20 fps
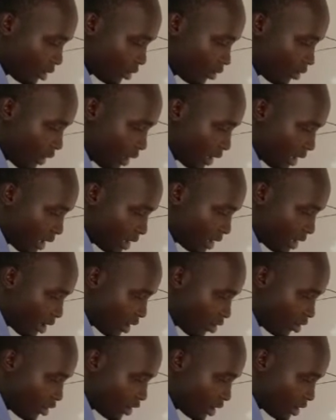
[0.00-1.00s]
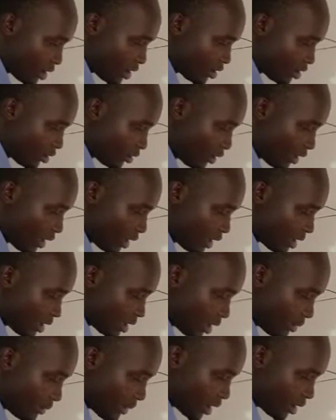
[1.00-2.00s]
Winter is a cold season, then
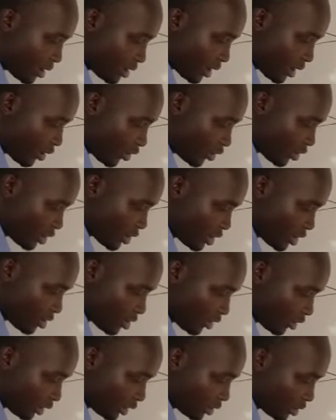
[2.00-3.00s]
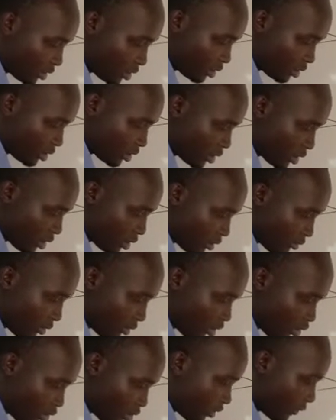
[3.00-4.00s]
summer is a hot season
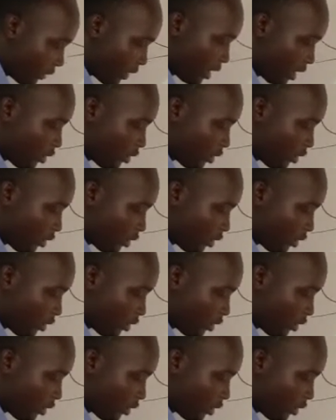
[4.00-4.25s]
because of the